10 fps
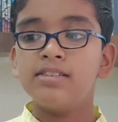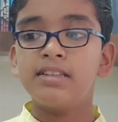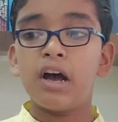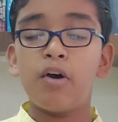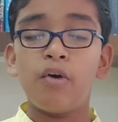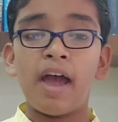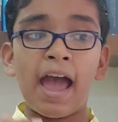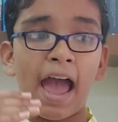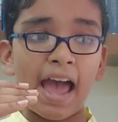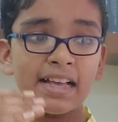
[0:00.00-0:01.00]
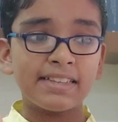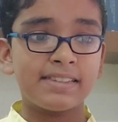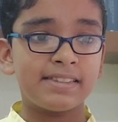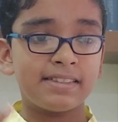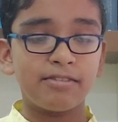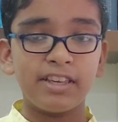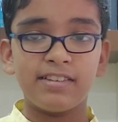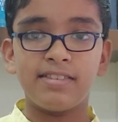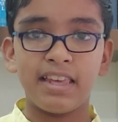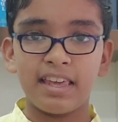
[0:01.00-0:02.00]
So as we
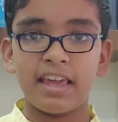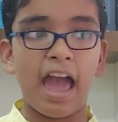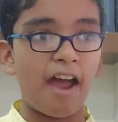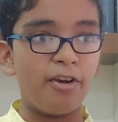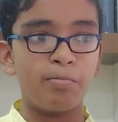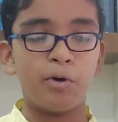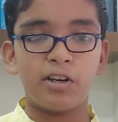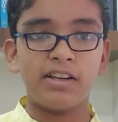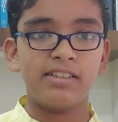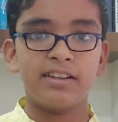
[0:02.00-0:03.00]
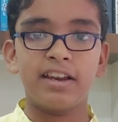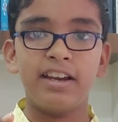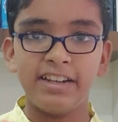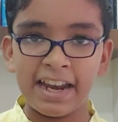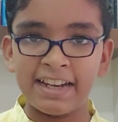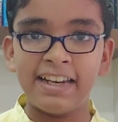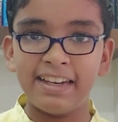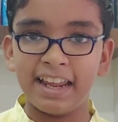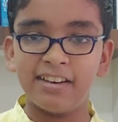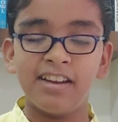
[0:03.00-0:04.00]
see Harry Potter's really
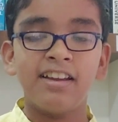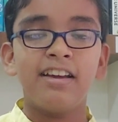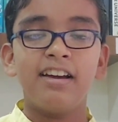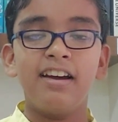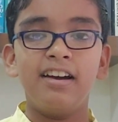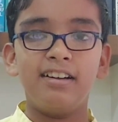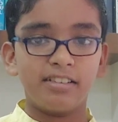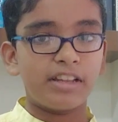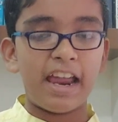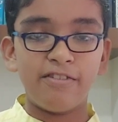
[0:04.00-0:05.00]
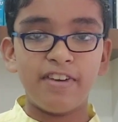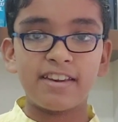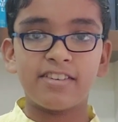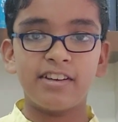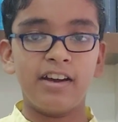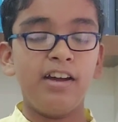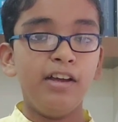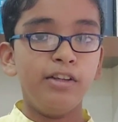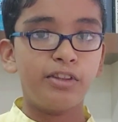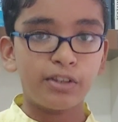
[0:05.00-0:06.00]
deadly adventure
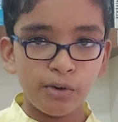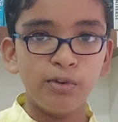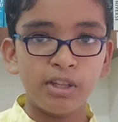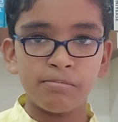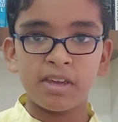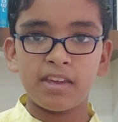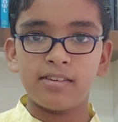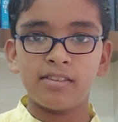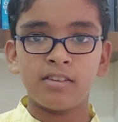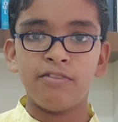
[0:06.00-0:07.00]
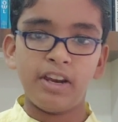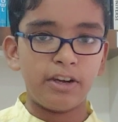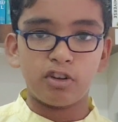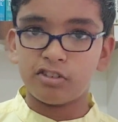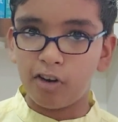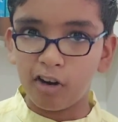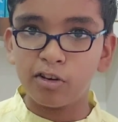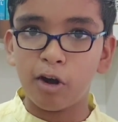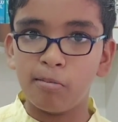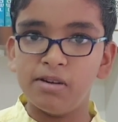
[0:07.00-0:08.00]
through the maze, well, it was not a
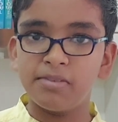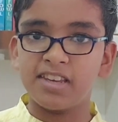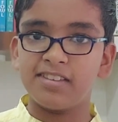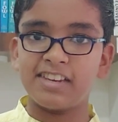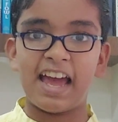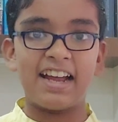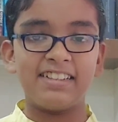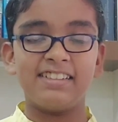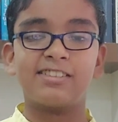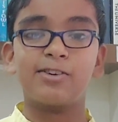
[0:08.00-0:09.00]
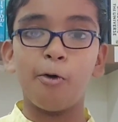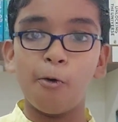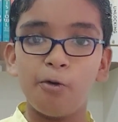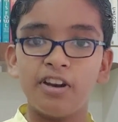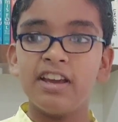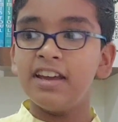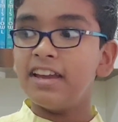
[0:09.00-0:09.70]
normal maze, it had its own